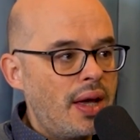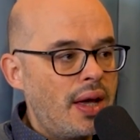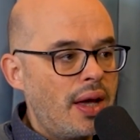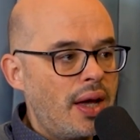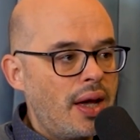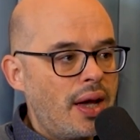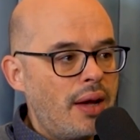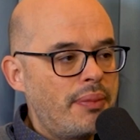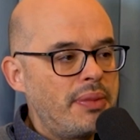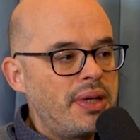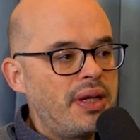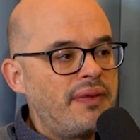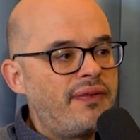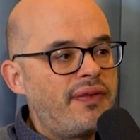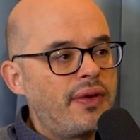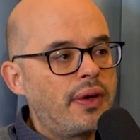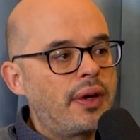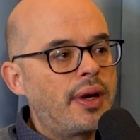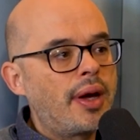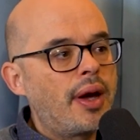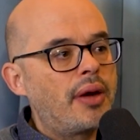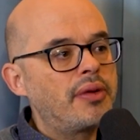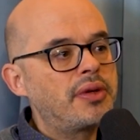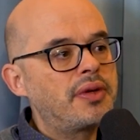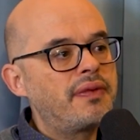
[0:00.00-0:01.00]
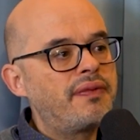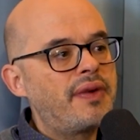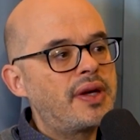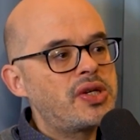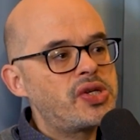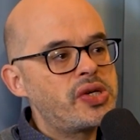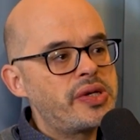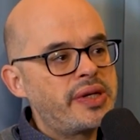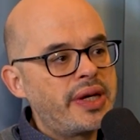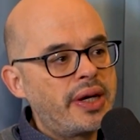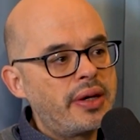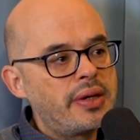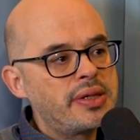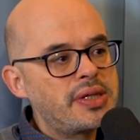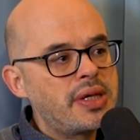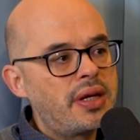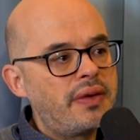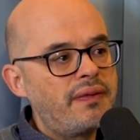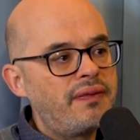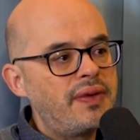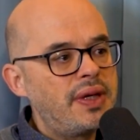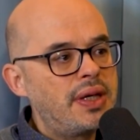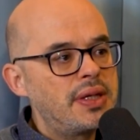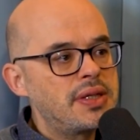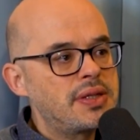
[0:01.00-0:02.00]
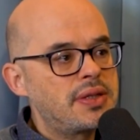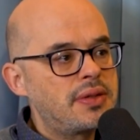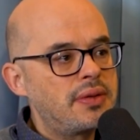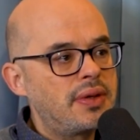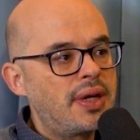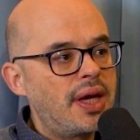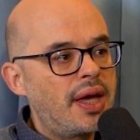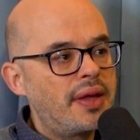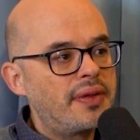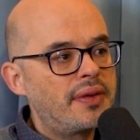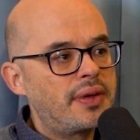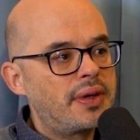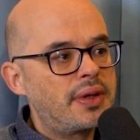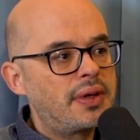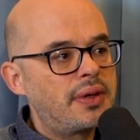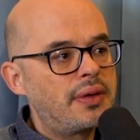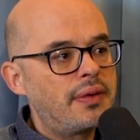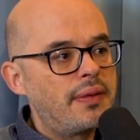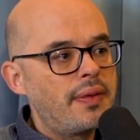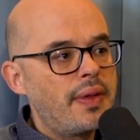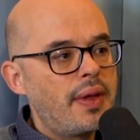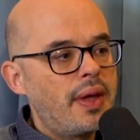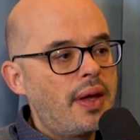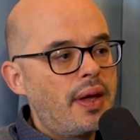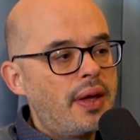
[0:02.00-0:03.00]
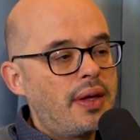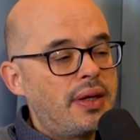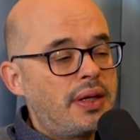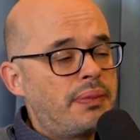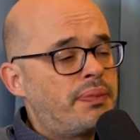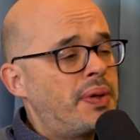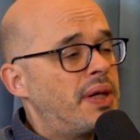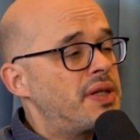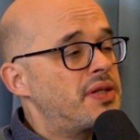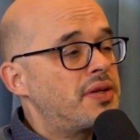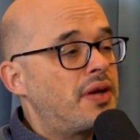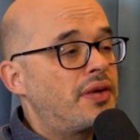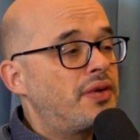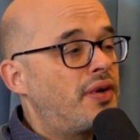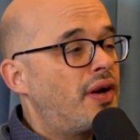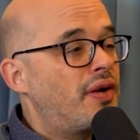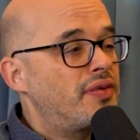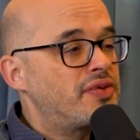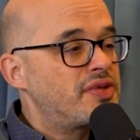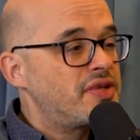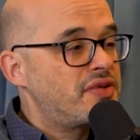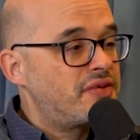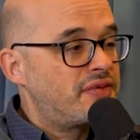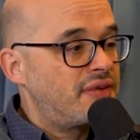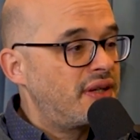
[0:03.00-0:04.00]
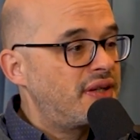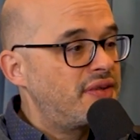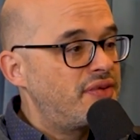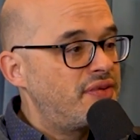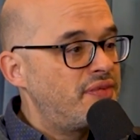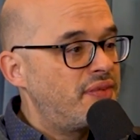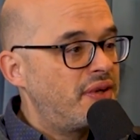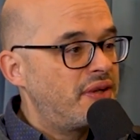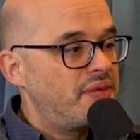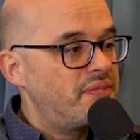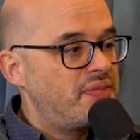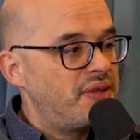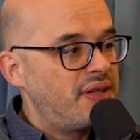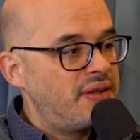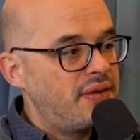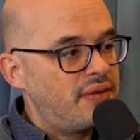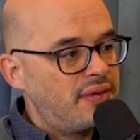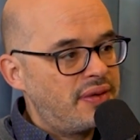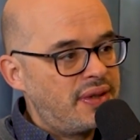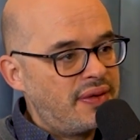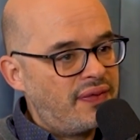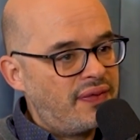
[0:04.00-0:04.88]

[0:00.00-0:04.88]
I mean, if you count the vegetarians and the vegans together, depends on how strict you want to be in your